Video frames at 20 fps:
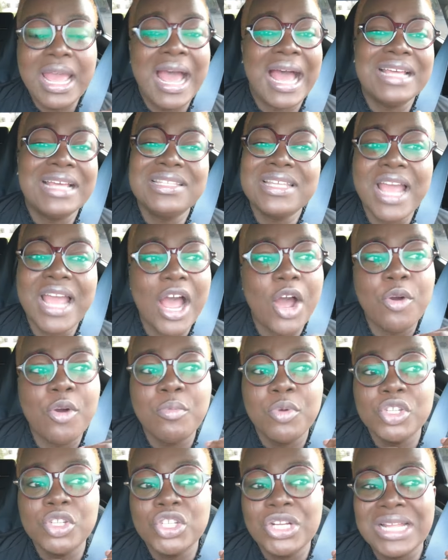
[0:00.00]
I see how
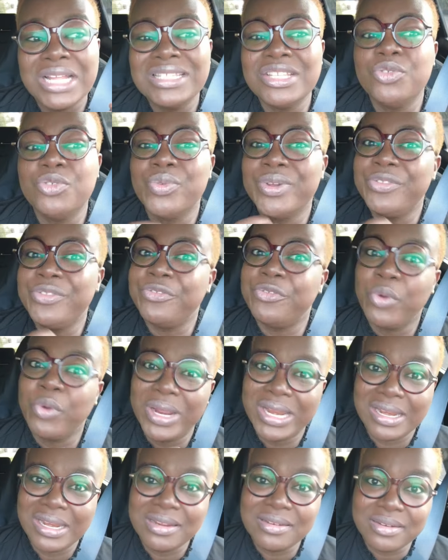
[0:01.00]
much that is
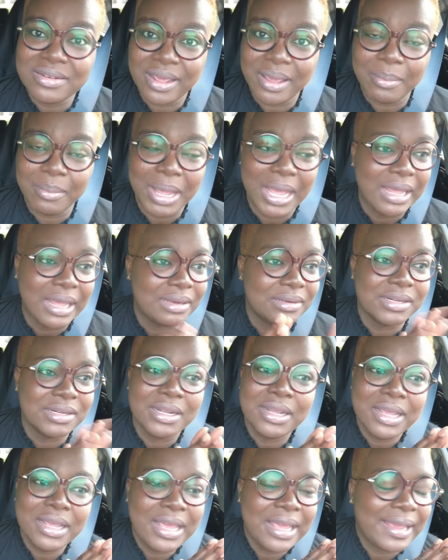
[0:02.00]
refoiling them. And
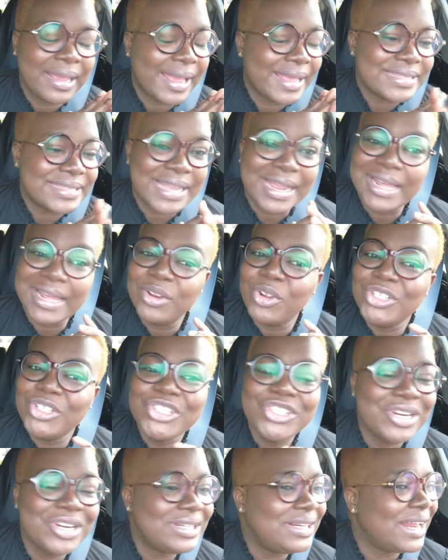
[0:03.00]
guys, I cannot
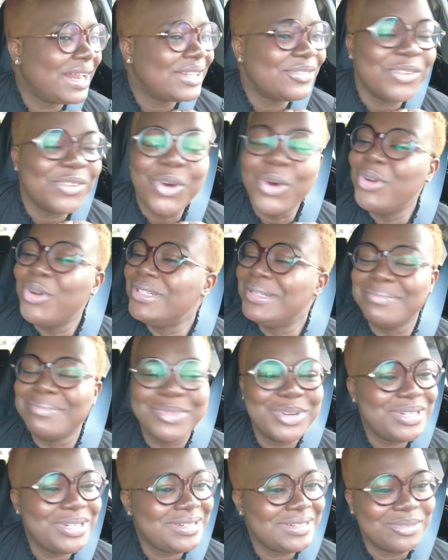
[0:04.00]
trade that for all the
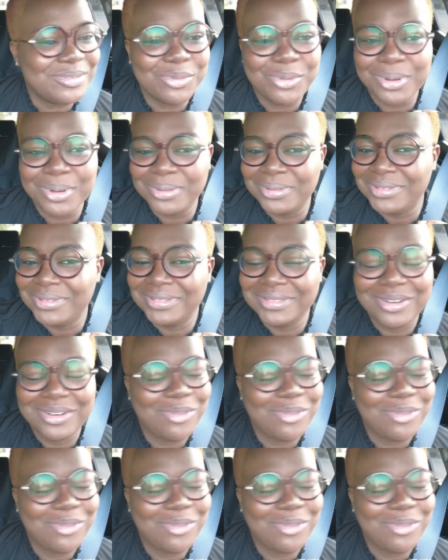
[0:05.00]
money in the world.